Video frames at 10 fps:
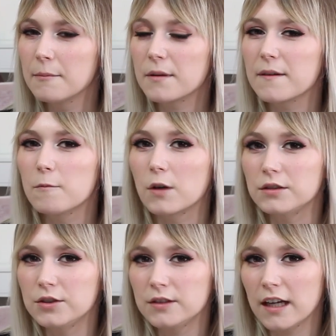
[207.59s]
but then
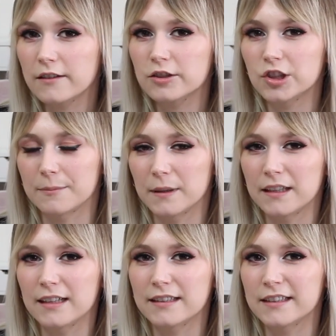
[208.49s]
once you take their
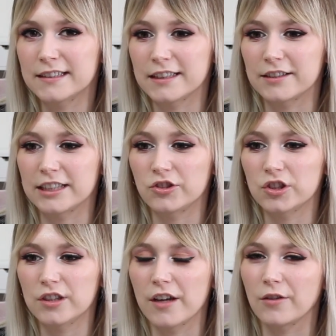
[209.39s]
shipping into
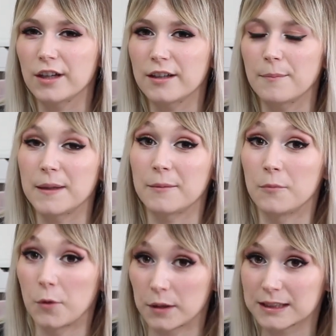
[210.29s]
consideration, it'll end up
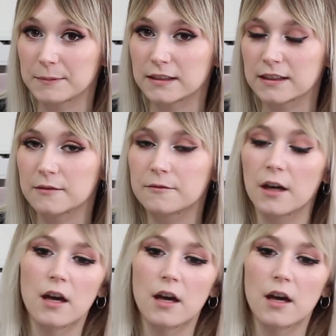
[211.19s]
being more expensive.